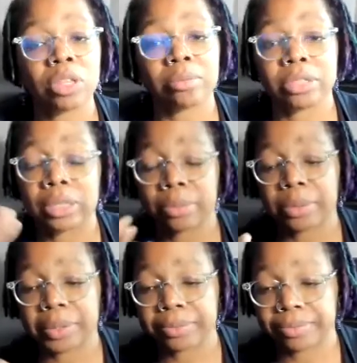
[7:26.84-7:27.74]
You've heard
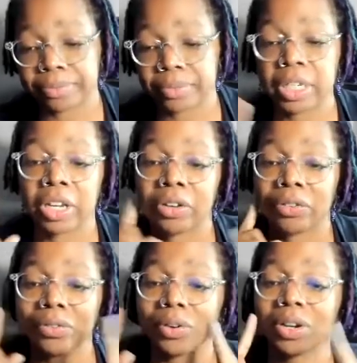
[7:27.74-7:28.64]
about the dangers of
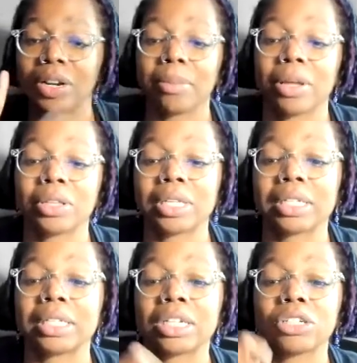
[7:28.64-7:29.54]
racism and
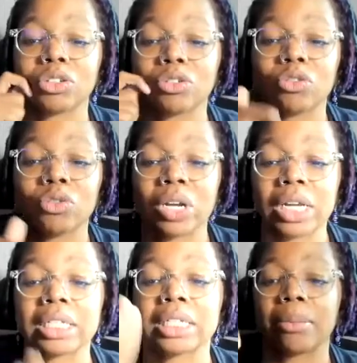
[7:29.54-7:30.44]
bigotry
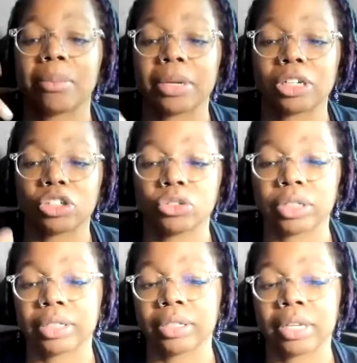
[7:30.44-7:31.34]
facing our
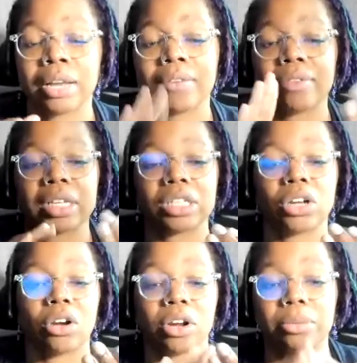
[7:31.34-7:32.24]
communities. And
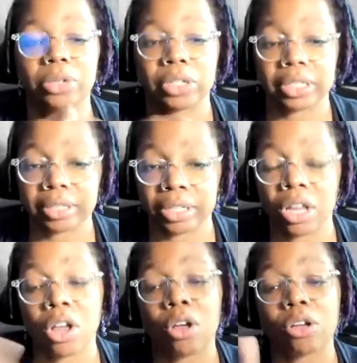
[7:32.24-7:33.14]
you've heard from experts
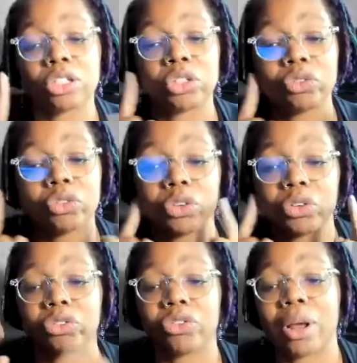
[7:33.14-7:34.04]
who are working to combat
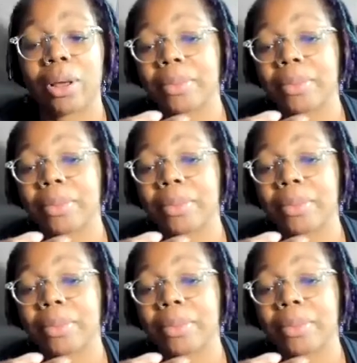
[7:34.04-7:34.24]
that.